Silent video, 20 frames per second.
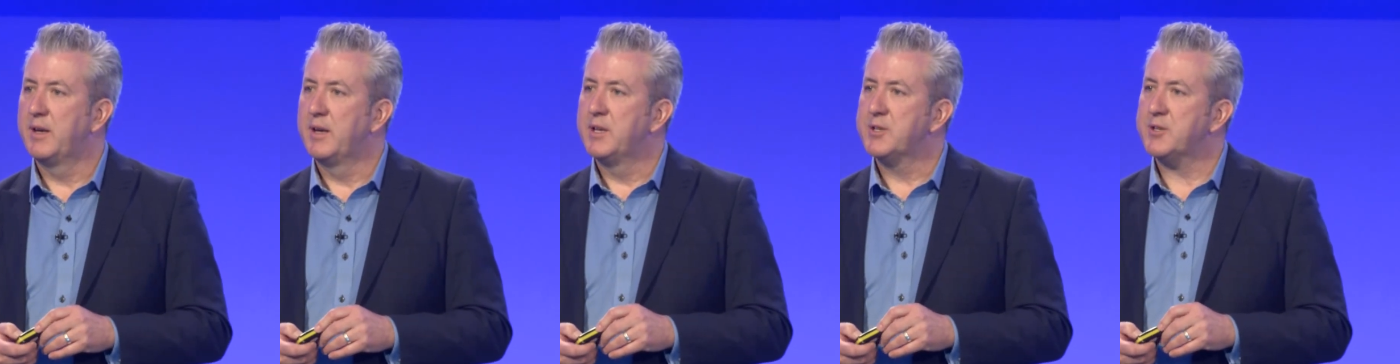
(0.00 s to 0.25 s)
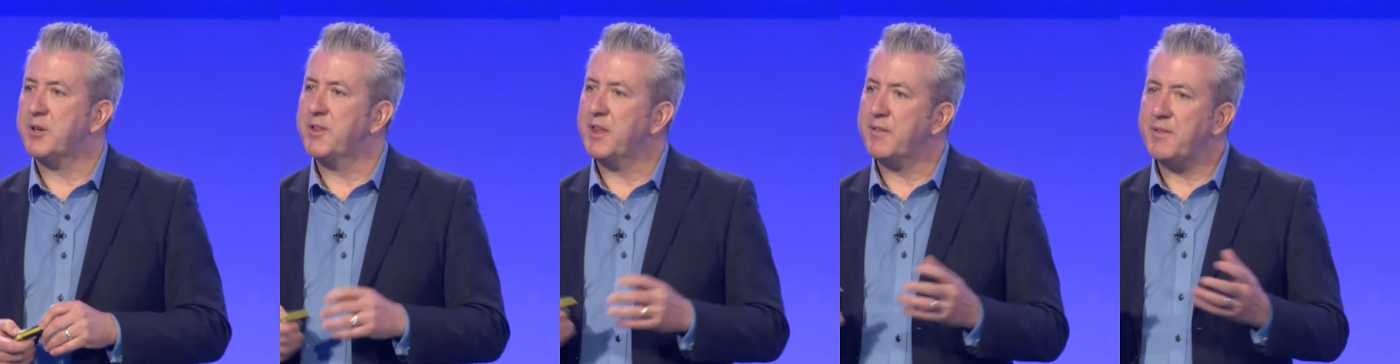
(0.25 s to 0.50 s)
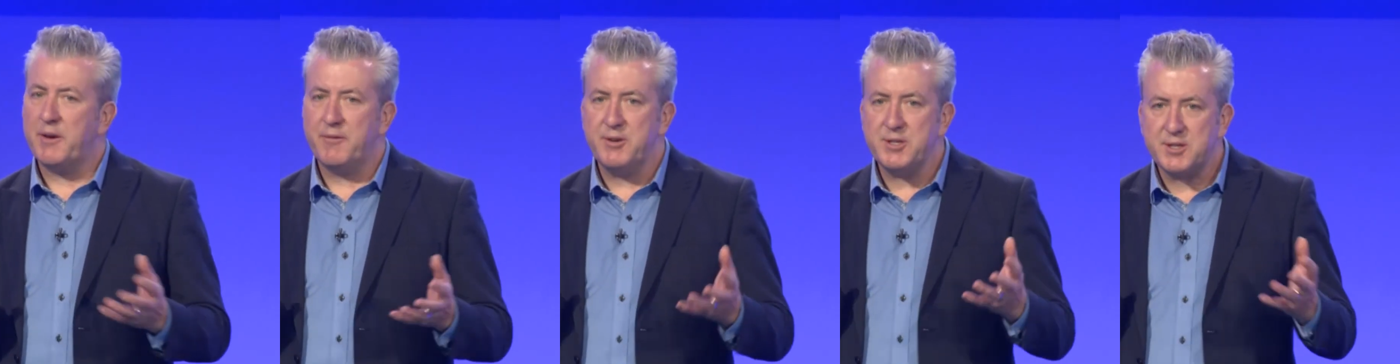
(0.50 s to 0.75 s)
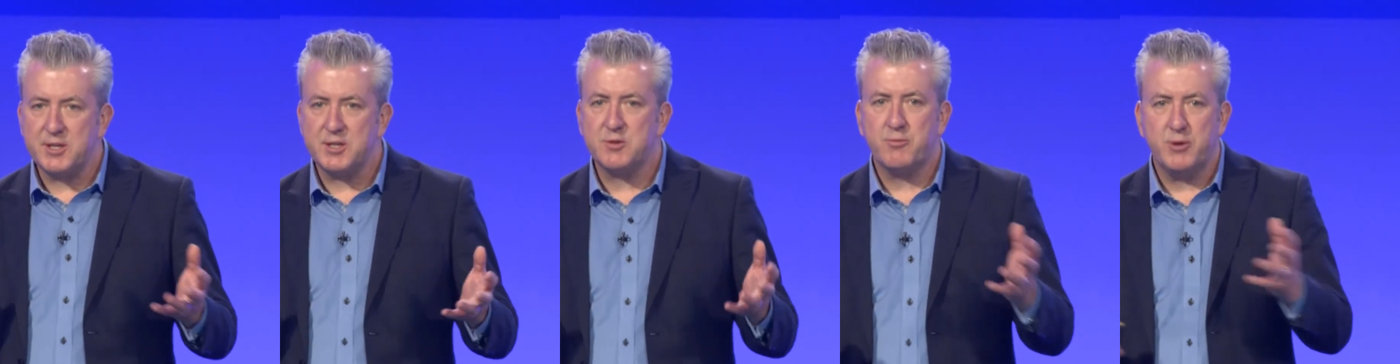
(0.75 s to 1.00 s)
So I think there is
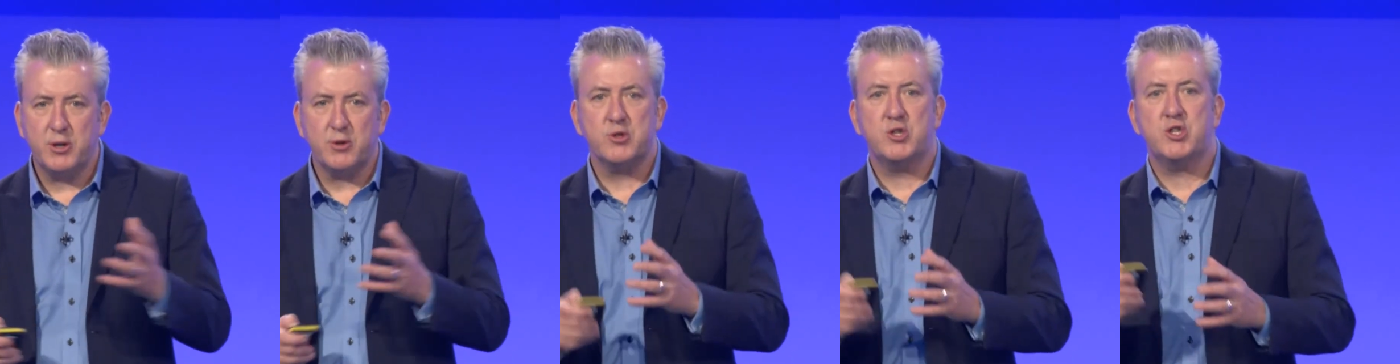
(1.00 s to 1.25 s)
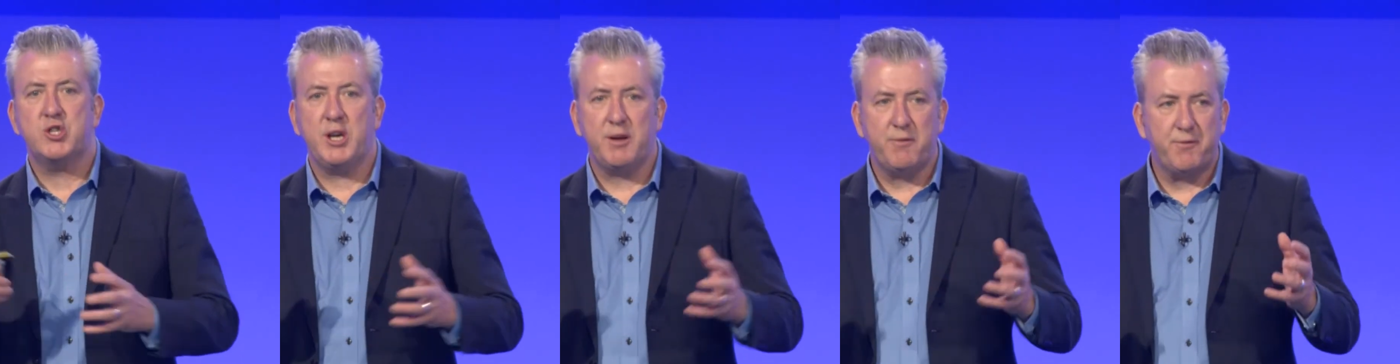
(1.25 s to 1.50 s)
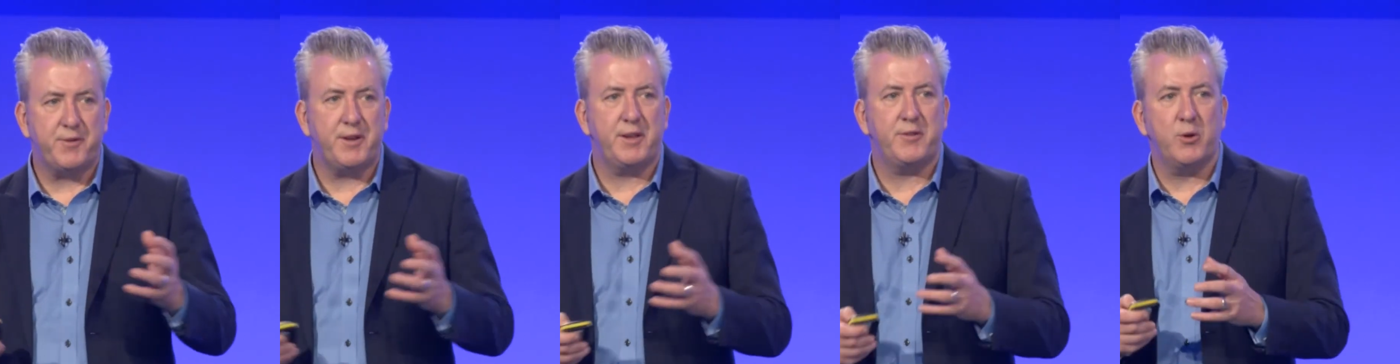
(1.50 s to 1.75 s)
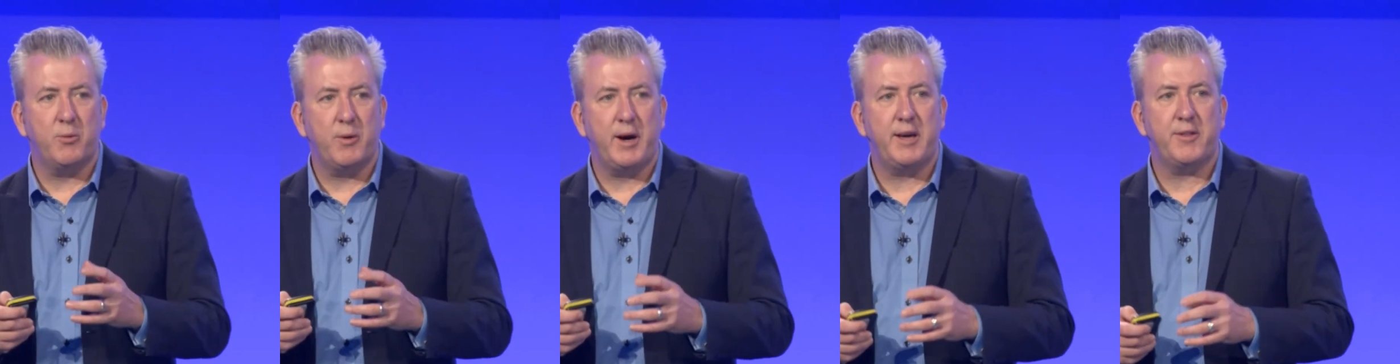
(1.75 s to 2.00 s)
this real shift in
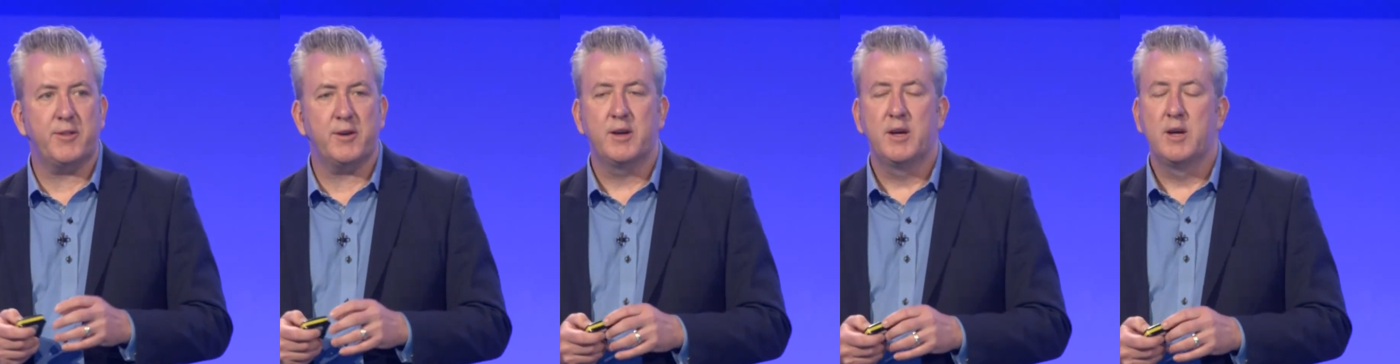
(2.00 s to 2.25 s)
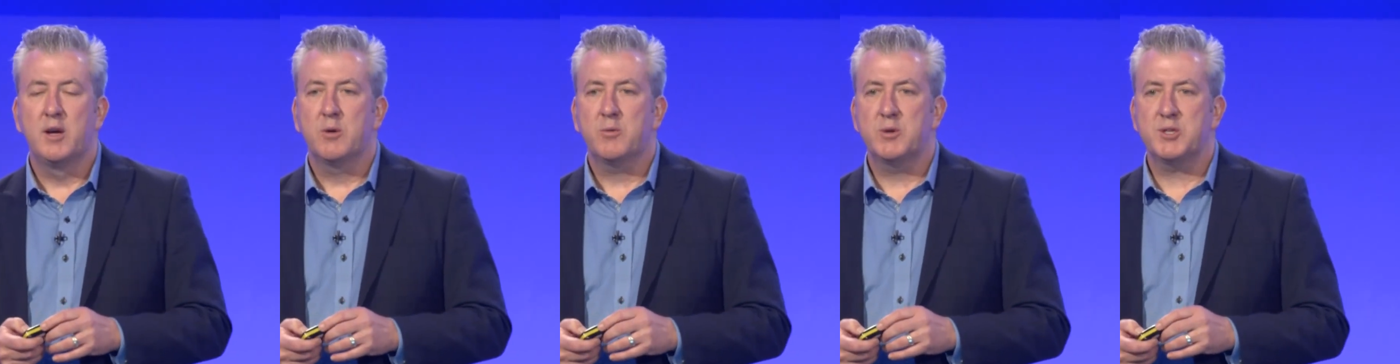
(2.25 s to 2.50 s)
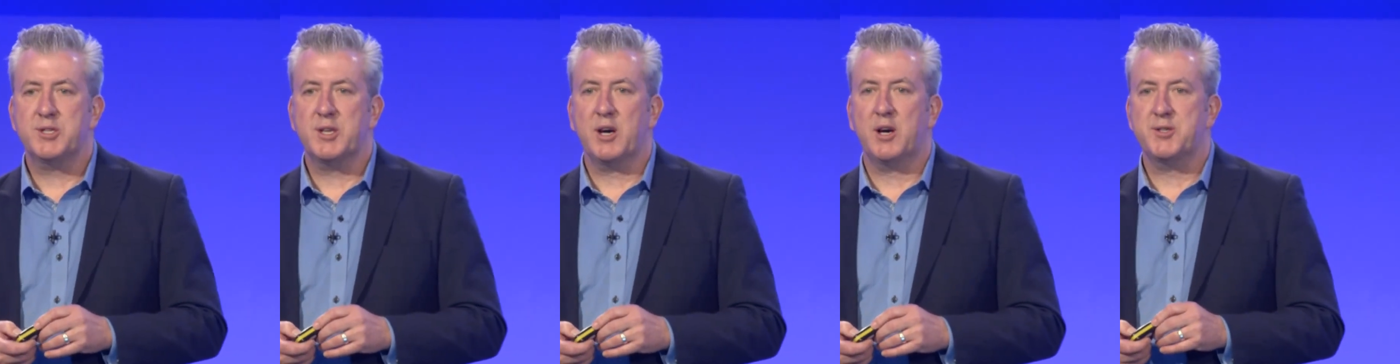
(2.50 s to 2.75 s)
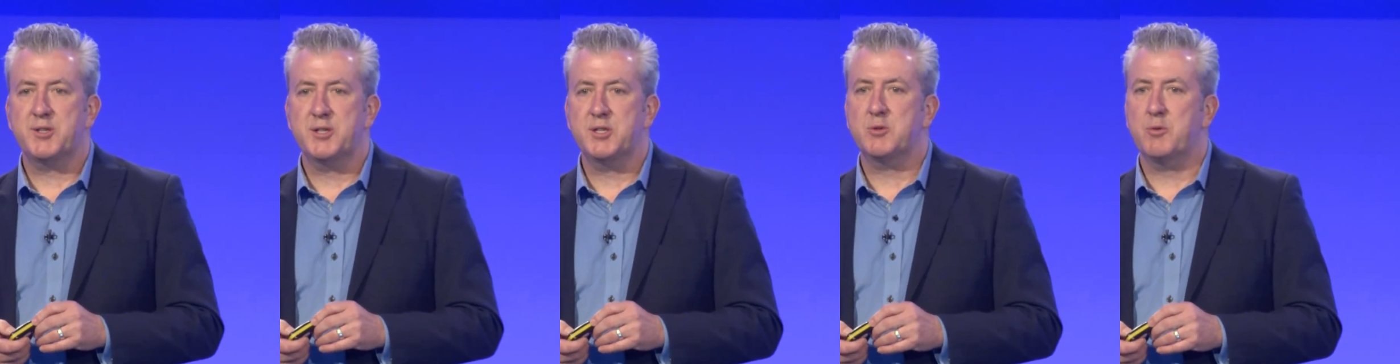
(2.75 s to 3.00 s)
the way that we're
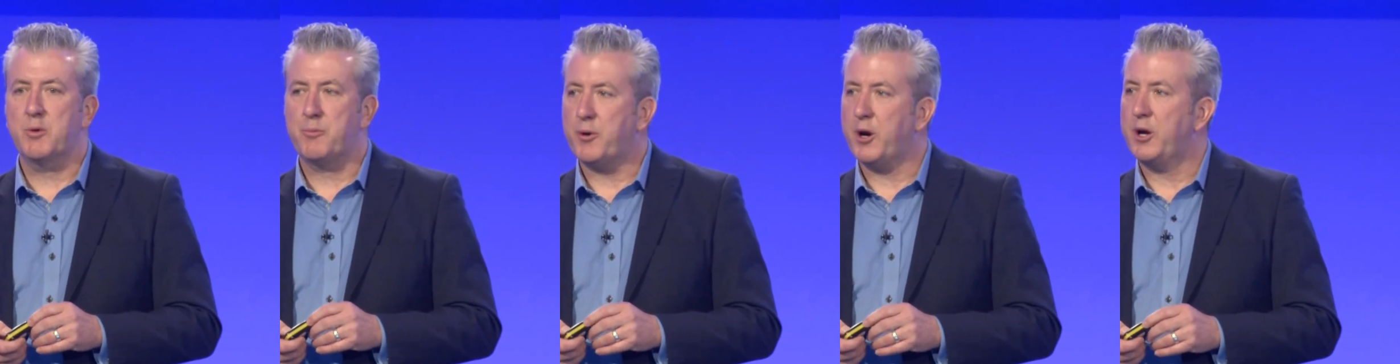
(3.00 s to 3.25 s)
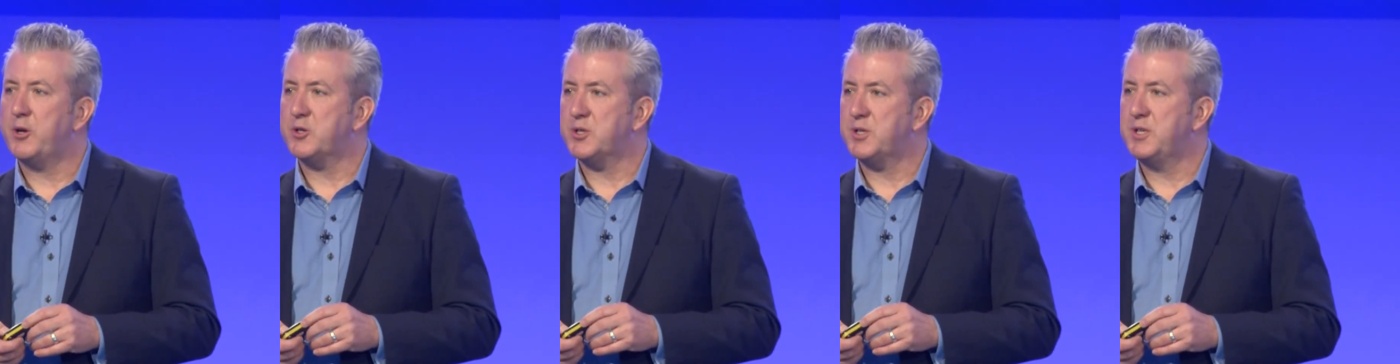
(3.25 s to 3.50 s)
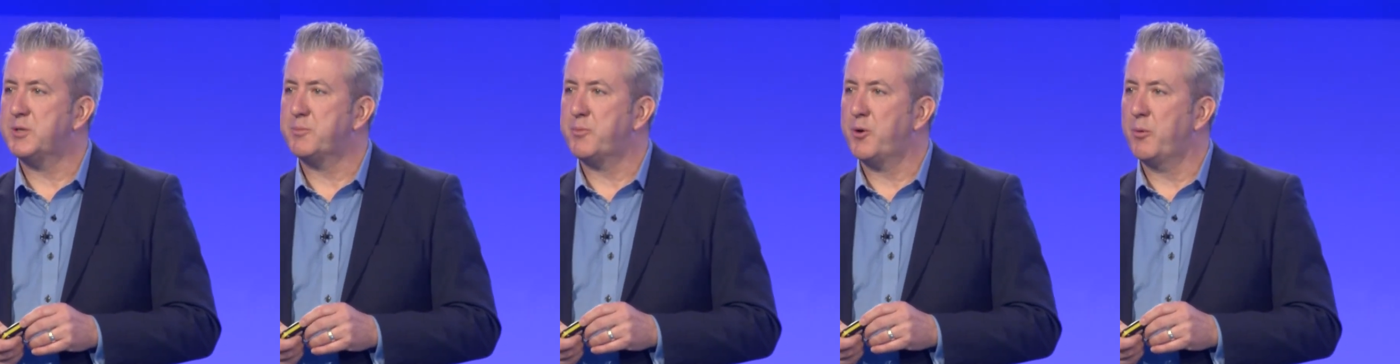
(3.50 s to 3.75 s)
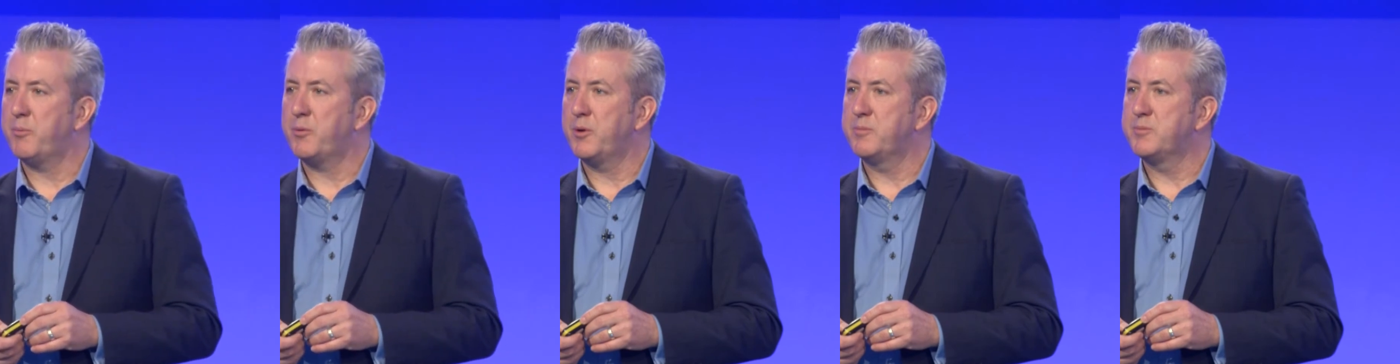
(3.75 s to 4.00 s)
starting to approach these
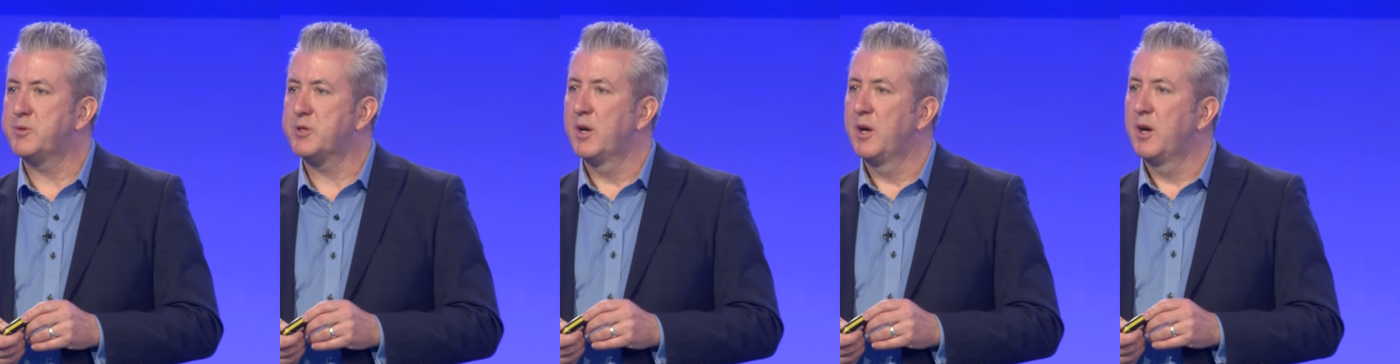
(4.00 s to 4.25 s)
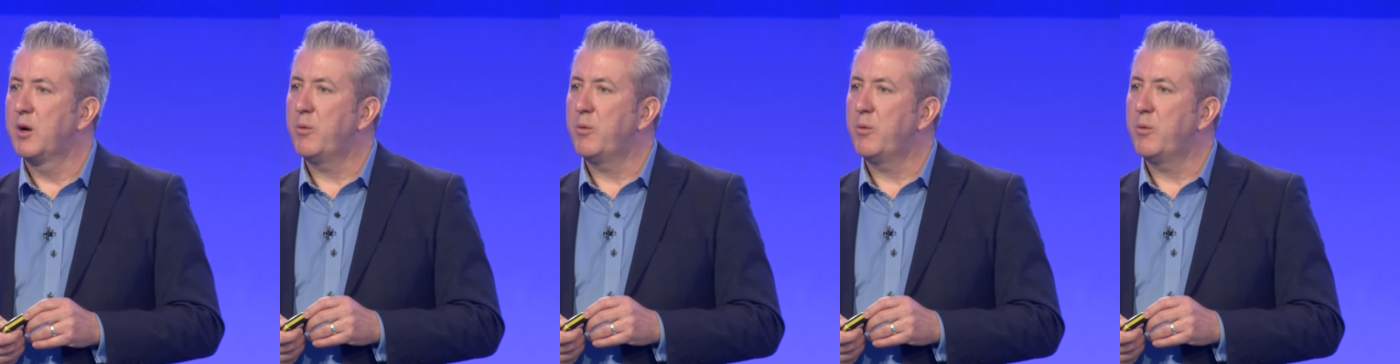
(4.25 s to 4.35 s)
problems.